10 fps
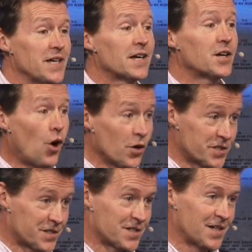It
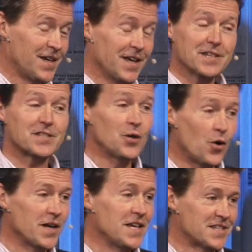costs. It's
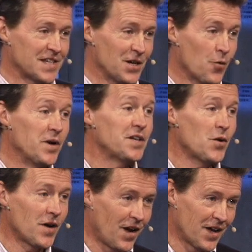not easy. We
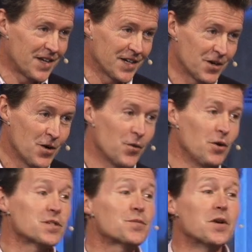don't like it. We're
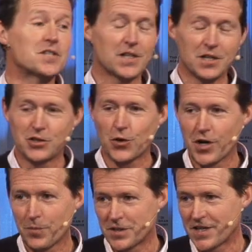not supposed to
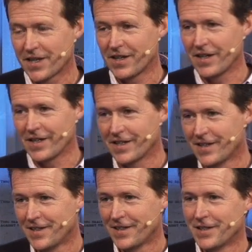enjoy it particularly.
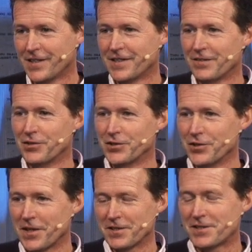If you
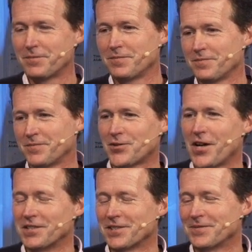do, that's
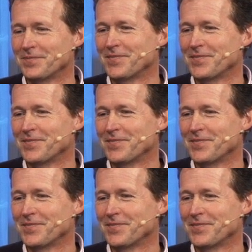strange.